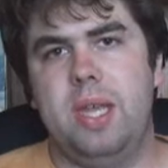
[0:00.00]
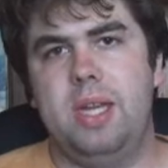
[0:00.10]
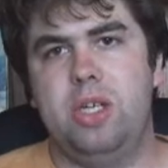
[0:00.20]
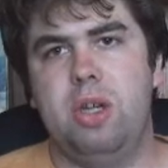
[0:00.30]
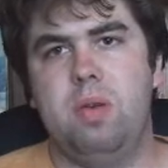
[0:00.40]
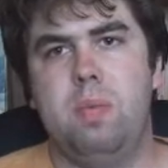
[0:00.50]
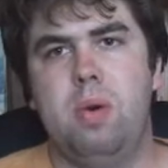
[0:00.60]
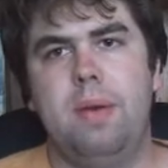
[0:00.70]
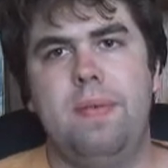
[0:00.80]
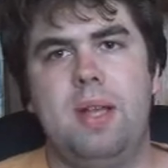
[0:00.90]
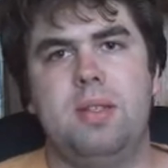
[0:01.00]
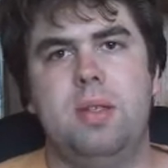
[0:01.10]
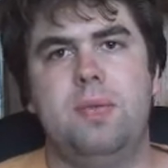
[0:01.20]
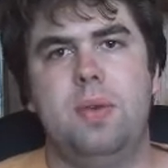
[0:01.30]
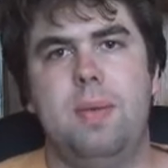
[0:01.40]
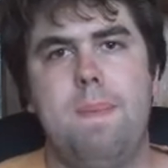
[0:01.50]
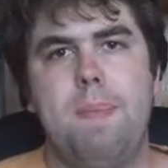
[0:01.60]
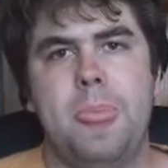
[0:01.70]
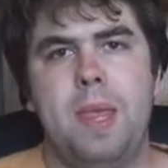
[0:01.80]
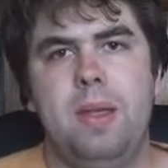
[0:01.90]
had showed more
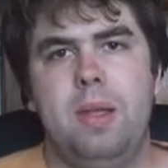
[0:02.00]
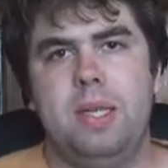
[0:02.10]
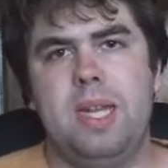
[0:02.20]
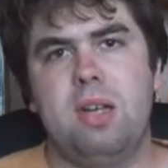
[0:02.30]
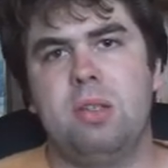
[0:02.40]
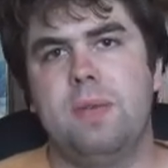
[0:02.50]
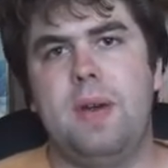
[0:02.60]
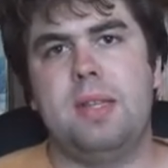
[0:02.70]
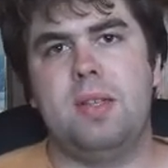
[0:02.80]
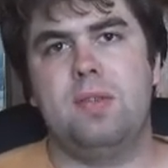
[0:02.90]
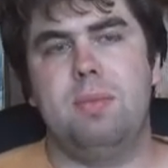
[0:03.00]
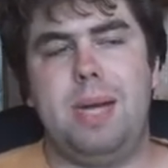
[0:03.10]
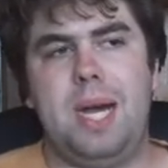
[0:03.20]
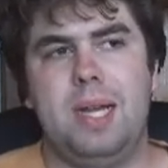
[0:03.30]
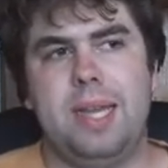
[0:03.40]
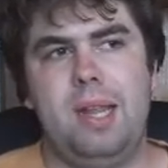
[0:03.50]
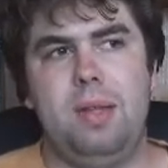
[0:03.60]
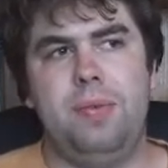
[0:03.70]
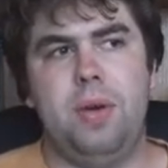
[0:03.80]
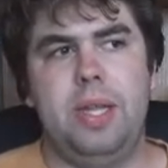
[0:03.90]
dinosaur fossils from Baja
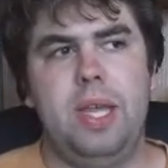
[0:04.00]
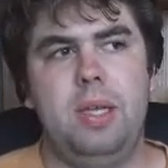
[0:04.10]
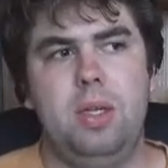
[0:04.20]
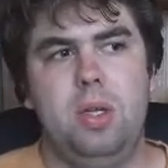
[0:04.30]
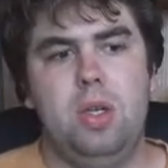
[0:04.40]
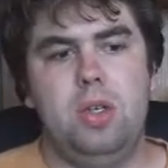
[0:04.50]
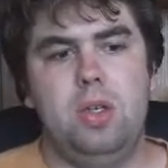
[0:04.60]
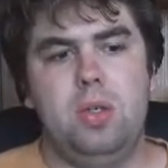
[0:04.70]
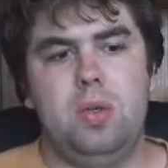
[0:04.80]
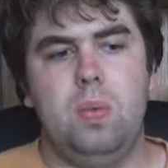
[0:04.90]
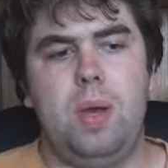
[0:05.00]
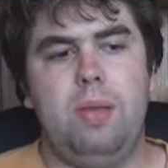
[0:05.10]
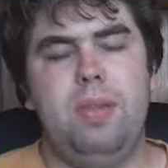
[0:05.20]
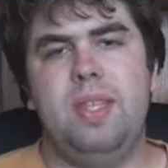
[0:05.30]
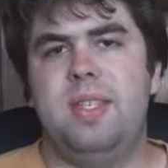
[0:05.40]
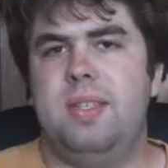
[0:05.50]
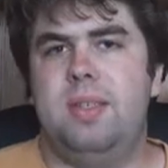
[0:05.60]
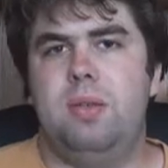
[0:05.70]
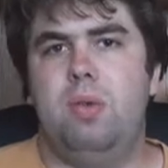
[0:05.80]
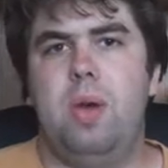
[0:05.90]
California. Well,
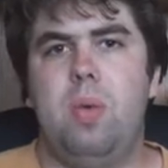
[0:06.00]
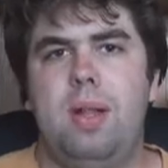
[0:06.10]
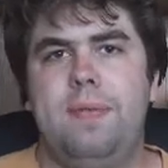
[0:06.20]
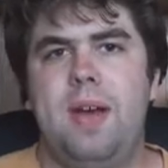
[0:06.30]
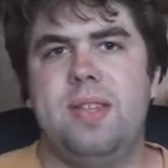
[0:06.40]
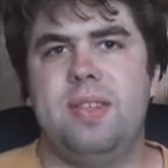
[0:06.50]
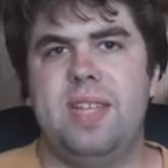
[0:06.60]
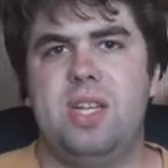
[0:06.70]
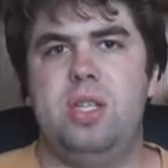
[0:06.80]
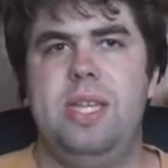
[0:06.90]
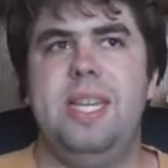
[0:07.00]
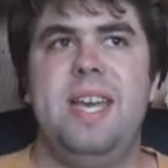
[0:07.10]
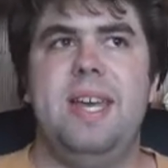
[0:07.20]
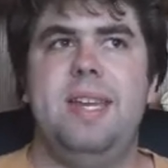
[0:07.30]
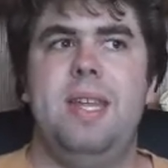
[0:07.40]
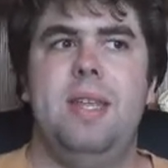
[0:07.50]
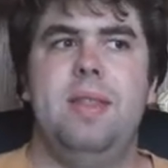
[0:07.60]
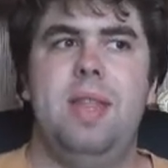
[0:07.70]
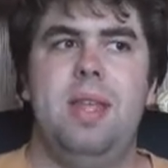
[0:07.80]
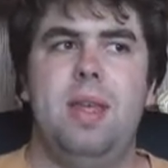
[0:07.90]
this Great Wall of Fossils actually did.
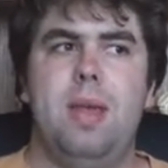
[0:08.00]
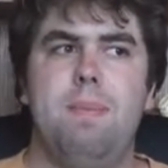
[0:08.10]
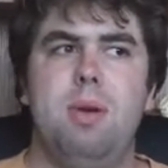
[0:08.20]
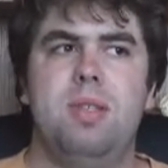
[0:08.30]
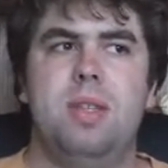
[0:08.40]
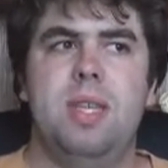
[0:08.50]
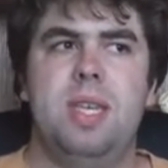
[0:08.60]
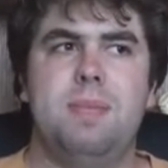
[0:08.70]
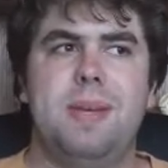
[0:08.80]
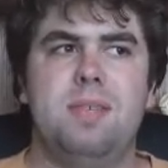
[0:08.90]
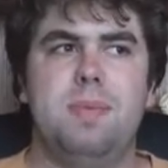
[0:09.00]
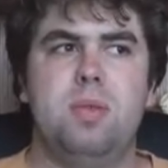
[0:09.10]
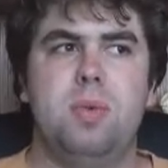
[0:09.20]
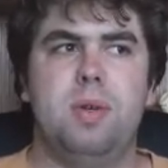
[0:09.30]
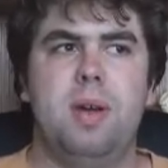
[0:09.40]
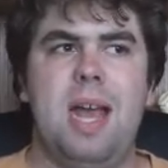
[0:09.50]
Most of the specimens were